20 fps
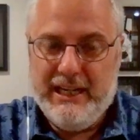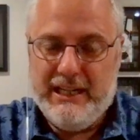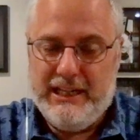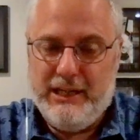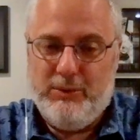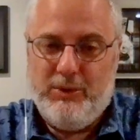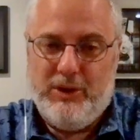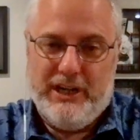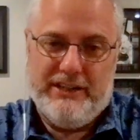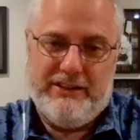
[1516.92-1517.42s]
And
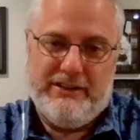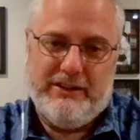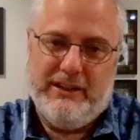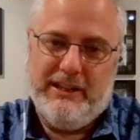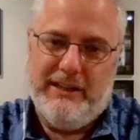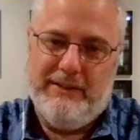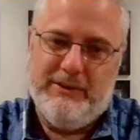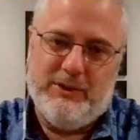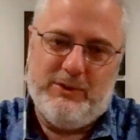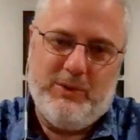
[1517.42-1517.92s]
they want a certain
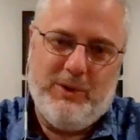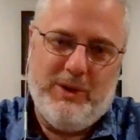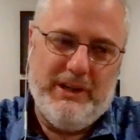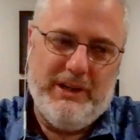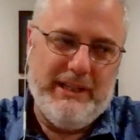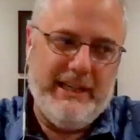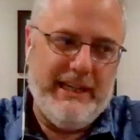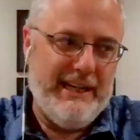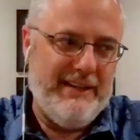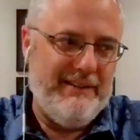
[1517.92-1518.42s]
level of
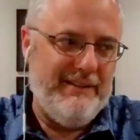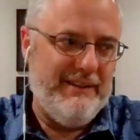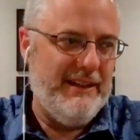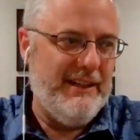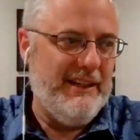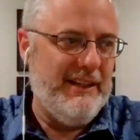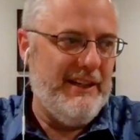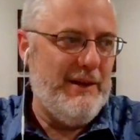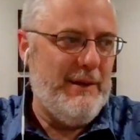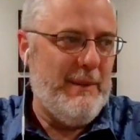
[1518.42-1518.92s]
quality out of it.
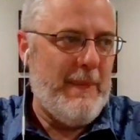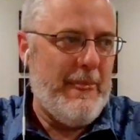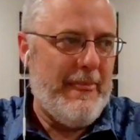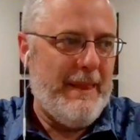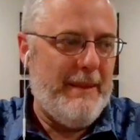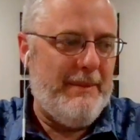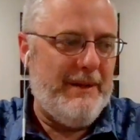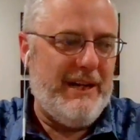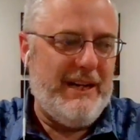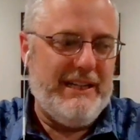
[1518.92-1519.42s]

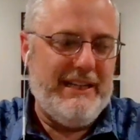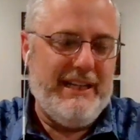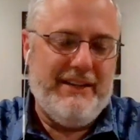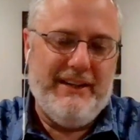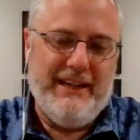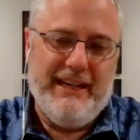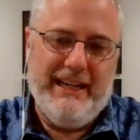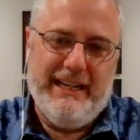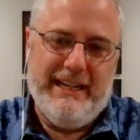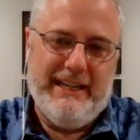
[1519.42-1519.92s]
But on the
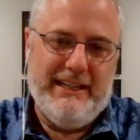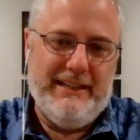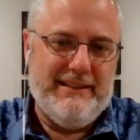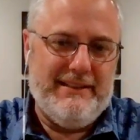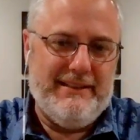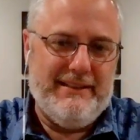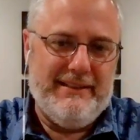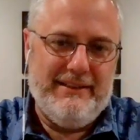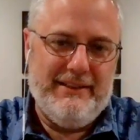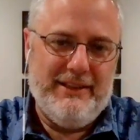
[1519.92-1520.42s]
other hand,
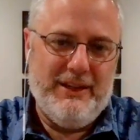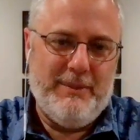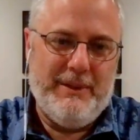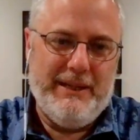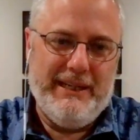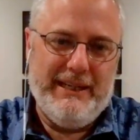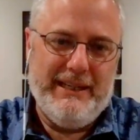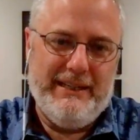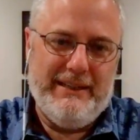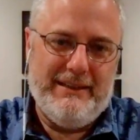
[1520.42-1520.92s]

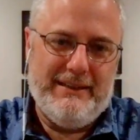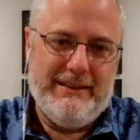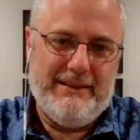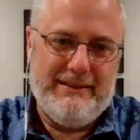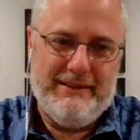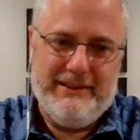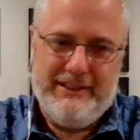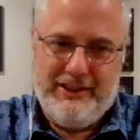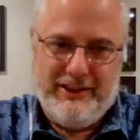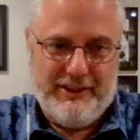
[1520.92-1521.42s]

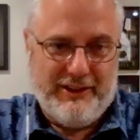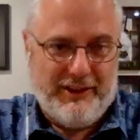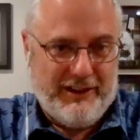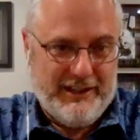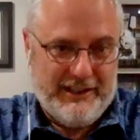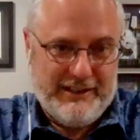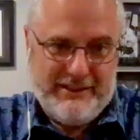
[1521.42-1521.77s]
you're an artist,